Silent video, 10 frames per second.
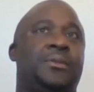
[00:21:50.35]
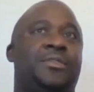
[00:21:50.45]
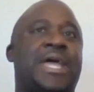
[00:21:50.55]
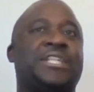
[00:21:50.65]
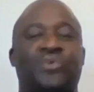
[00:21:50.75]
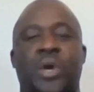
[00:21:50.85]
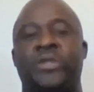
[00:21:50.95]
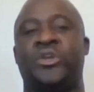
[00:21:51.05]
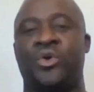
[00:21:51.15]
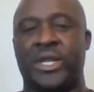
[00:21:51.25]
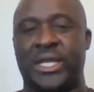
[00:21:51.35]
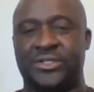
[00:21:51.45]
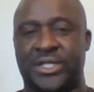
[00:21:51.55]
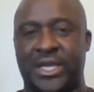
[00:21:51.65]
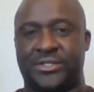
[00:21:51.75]
That's why you go into
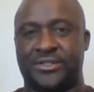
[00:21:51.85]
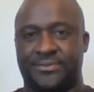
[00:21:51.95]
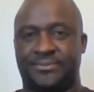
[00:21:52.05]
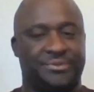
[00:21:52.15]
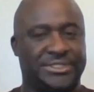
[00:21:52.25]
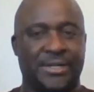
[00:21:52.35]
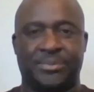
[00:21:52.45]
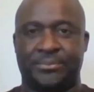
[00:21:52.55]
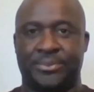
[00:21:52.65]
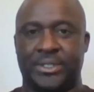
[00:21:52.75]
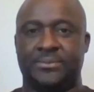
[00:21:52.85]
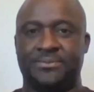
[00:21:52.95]
education, simply put.